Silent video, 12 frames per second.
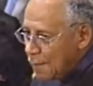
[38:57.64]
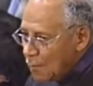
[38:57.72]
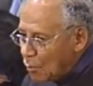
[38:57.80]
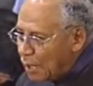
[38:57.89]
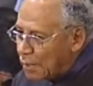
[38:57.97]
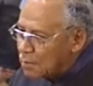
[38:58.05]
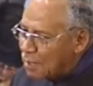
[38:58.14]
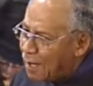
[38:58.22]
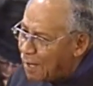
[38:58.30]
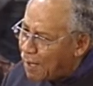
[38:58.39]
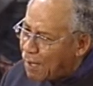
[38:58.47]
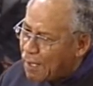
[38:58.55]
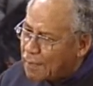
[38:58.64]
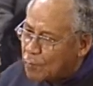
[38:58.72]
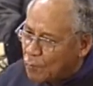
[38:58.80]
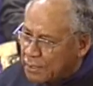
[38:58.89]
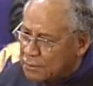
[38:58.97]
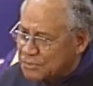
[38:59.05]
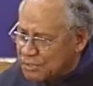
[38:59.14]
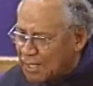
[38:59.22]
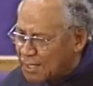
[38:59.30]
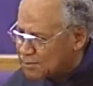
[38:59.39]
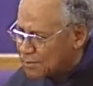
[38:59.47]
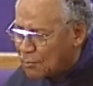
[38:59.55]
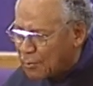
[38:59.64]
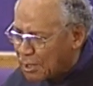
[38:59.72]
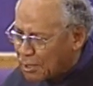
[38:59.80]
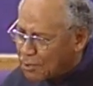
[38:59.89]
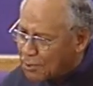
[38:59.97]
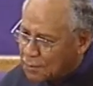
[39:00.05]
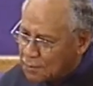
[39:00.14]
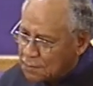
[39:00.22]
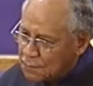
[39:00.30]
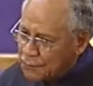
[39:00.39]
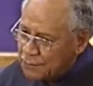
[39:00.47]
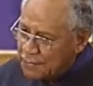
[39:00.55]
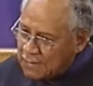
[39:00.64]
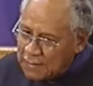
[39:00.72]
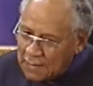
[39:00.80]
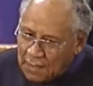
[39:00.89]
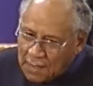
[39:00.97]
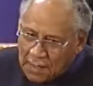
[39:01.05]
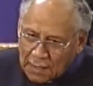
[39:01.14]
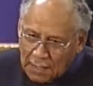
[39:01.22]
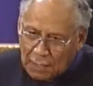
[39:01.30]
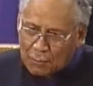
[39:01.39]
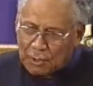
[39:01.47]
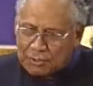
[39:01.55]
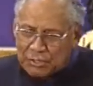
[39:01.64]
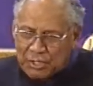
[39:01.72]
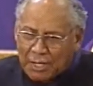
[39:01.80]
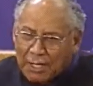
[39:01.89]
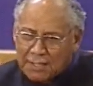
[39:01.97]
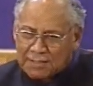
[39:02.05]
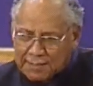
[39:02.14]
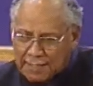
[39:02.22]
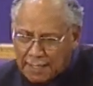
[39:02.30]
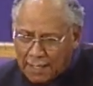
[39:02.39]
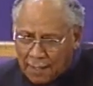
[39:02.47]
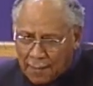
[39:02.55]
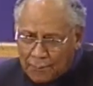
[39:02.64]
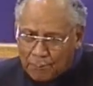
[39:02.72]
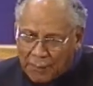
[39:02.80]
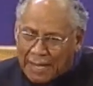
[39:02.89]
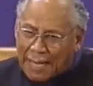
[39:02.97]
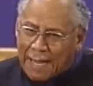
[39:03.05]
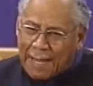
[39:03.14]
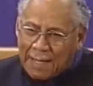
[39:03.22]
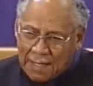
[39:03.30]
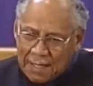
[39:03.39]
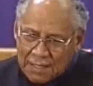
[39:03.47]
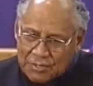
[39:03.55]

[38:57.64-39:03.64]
when God will judge the world. He will judge them by